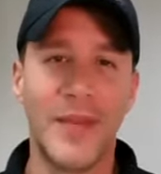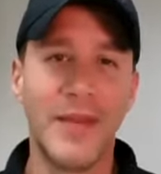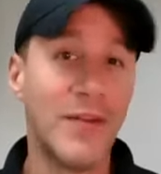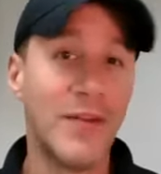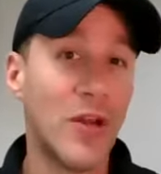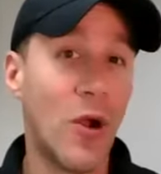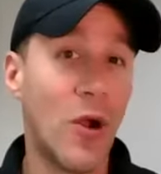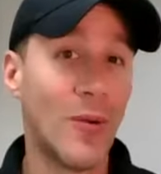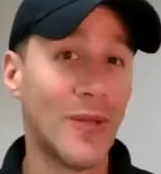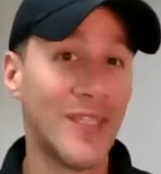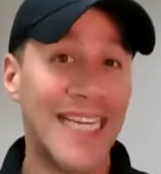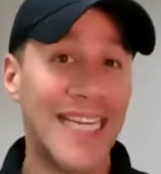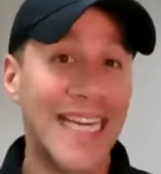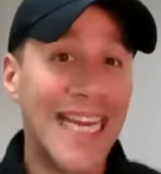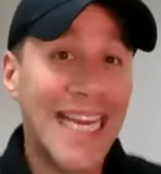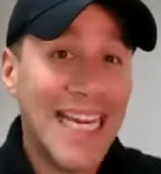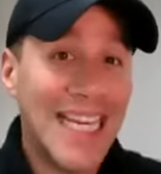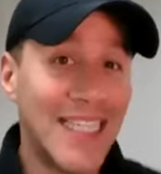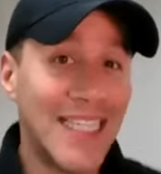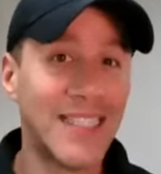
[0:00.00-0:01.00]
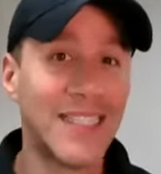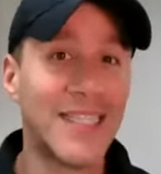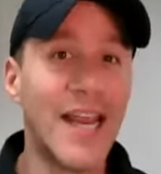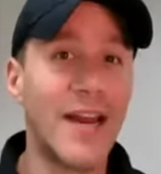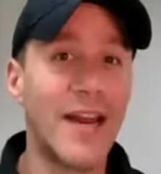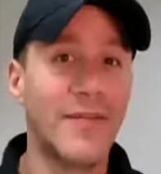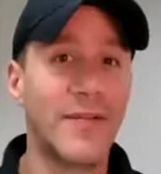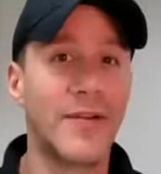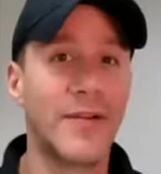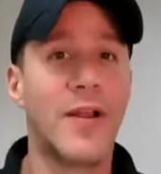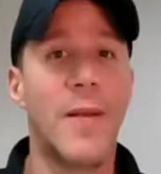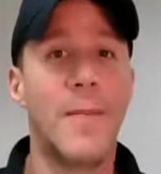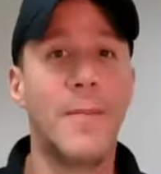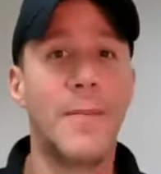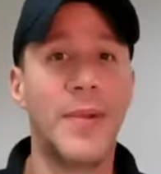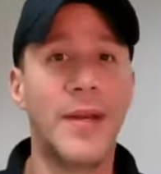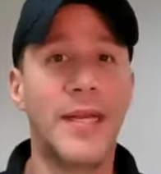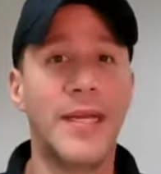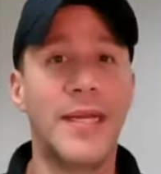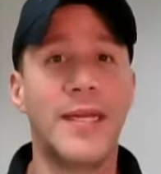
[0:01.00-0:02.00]
even though I was inside of a
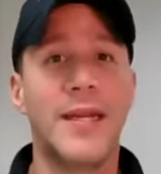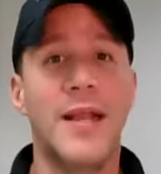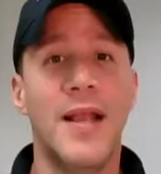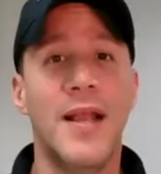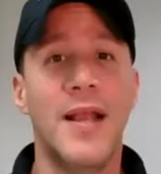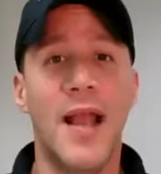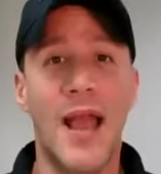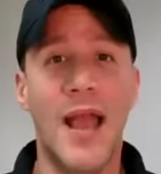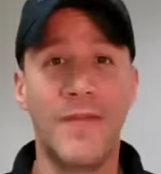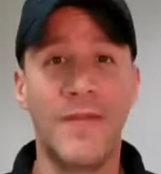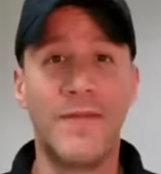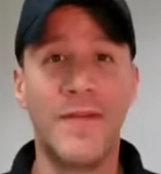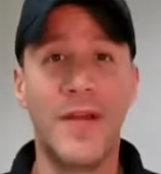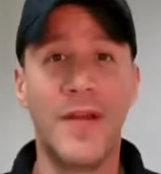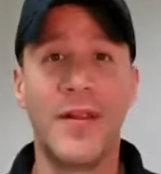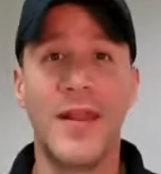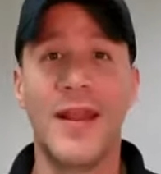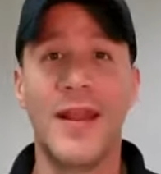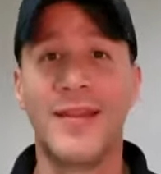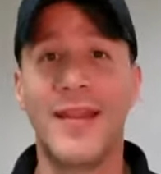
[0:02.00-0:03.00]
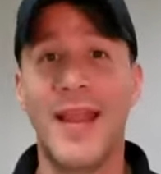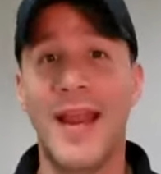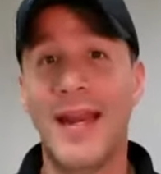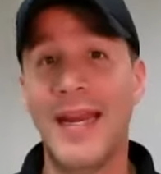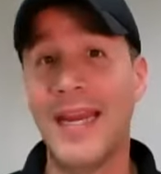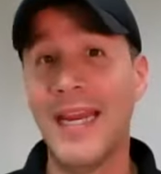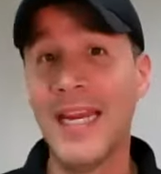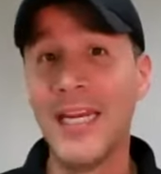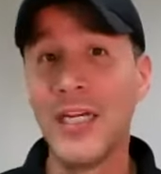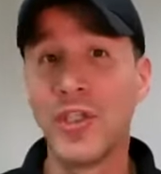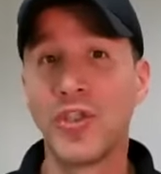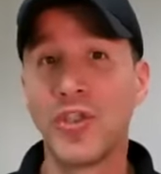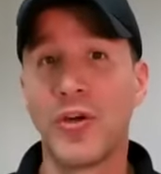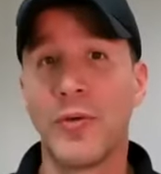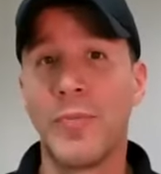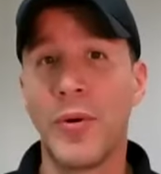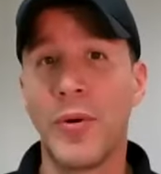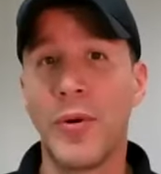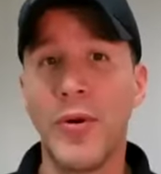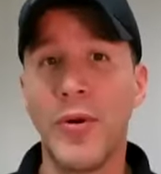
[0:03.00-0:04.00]
company, I felt like that
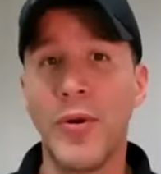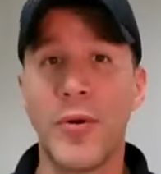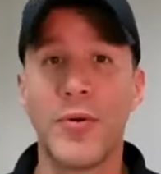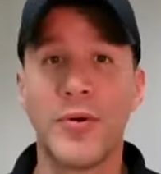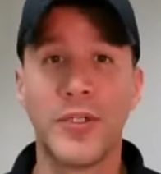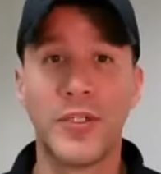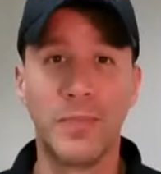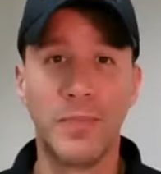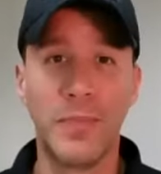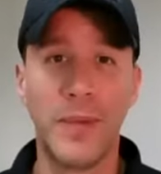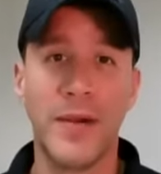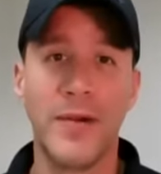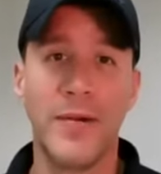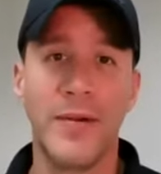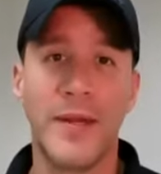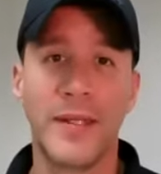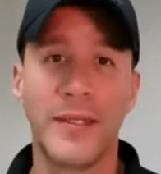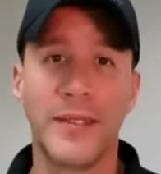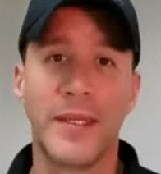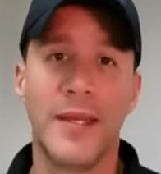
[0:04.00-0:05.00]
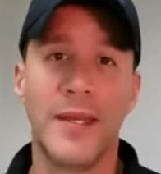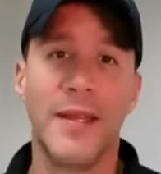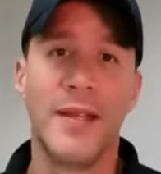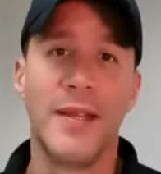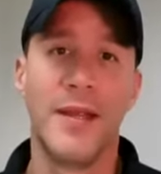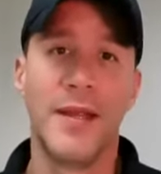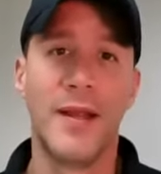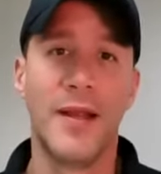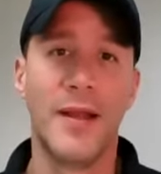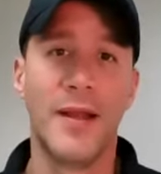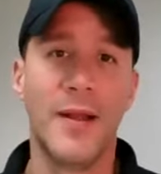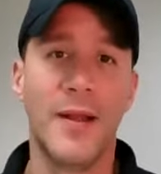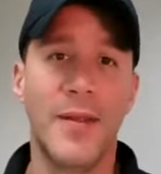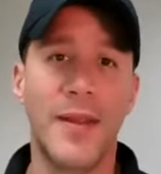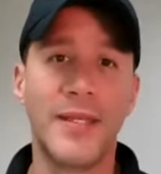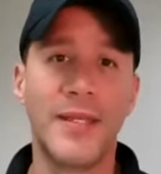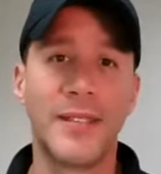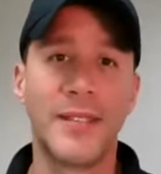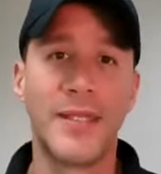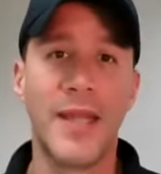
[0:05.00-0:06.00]
entrepreneur spirit
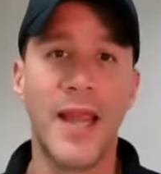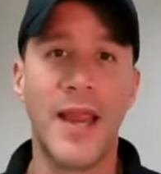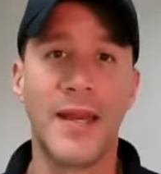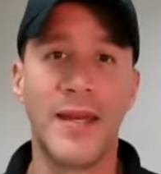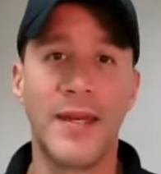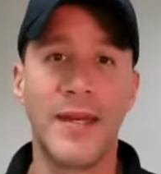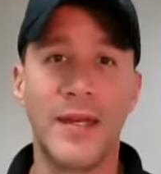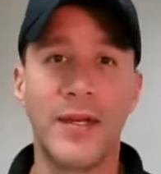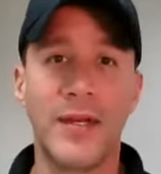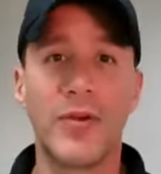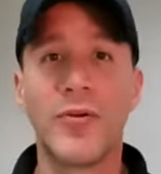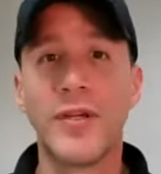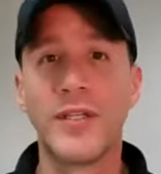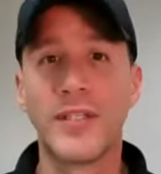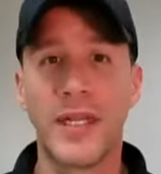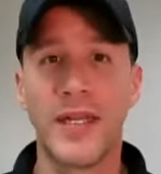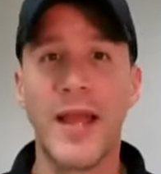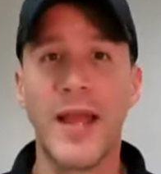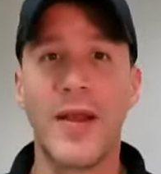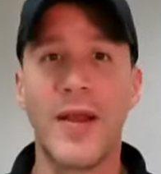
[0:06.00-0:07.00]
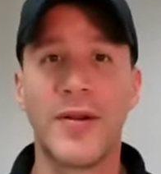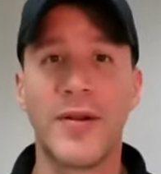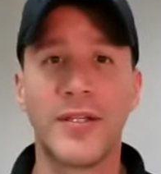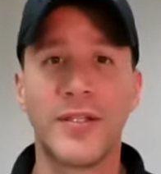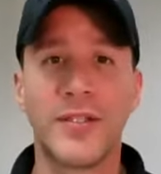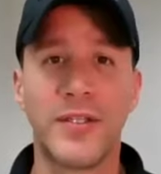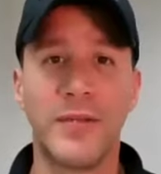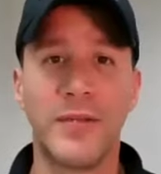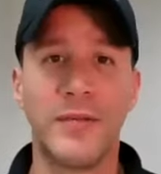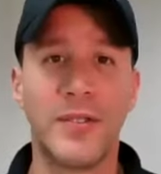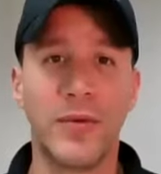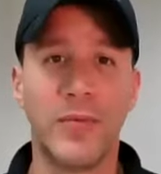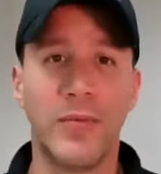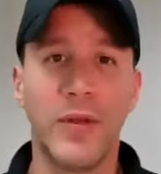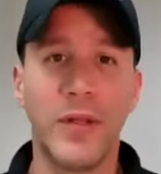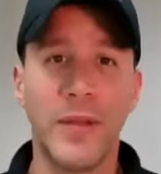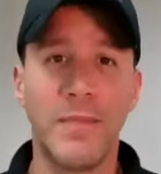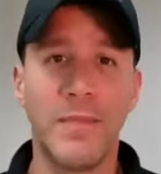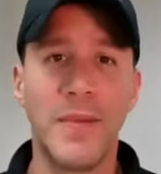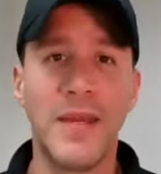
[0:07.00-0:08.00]
inside, and Chris allowed us to
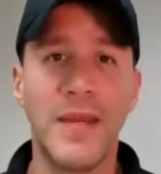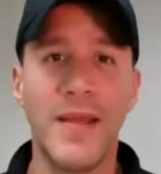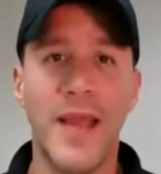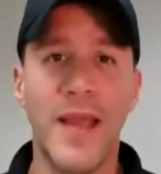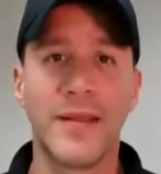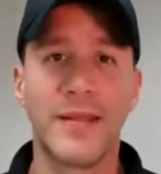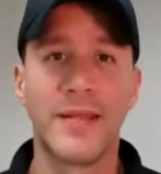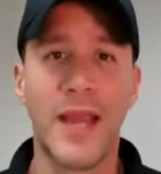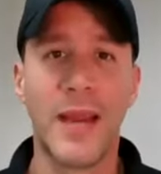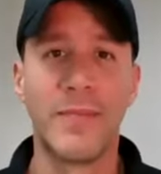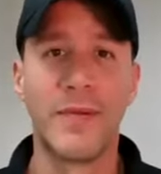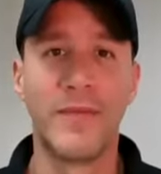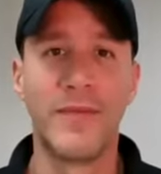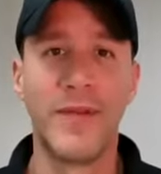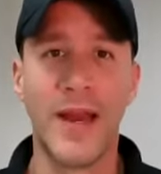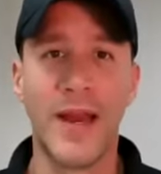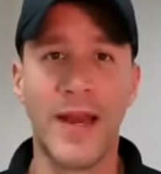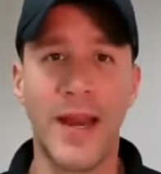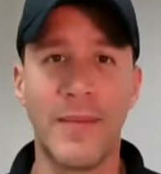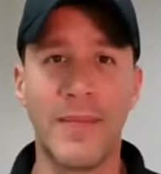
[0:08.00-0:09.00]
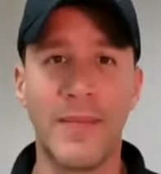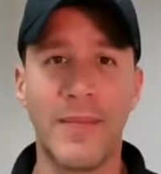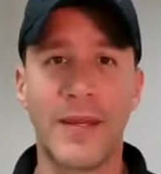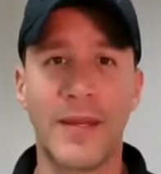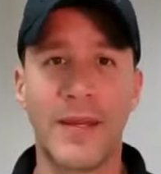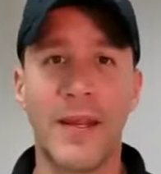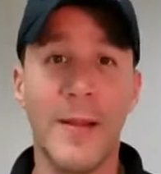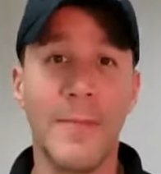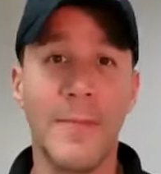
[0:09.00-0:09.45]
really be that type of dynamic.